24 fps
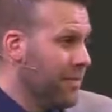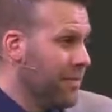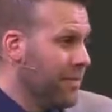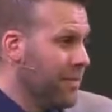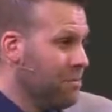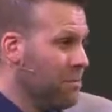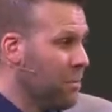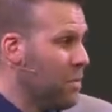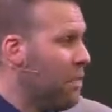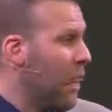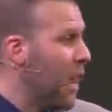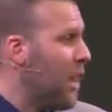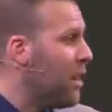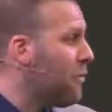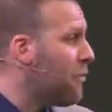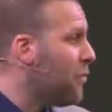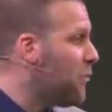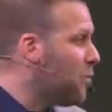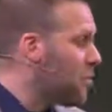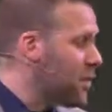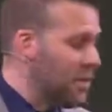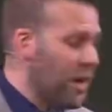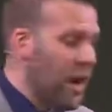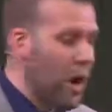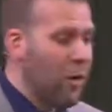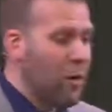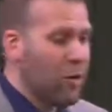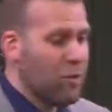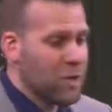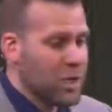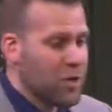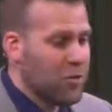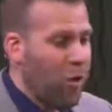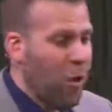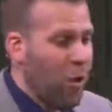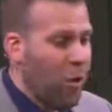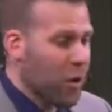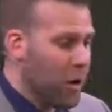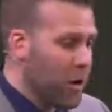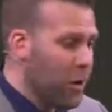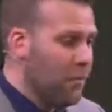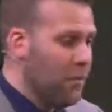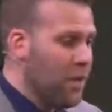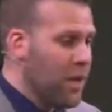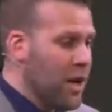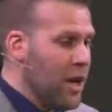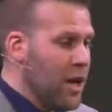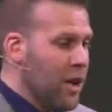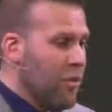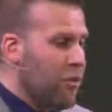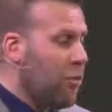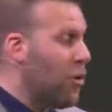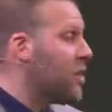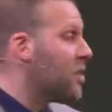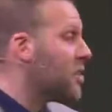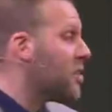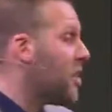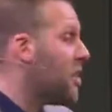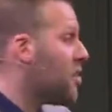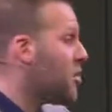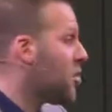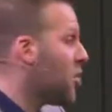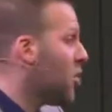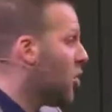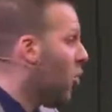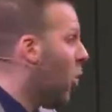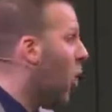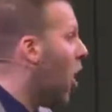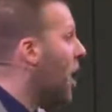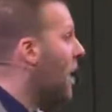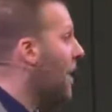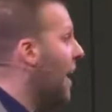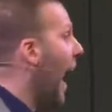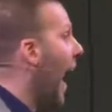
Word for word: Let me paint a few scenarios for you. For instance, you walk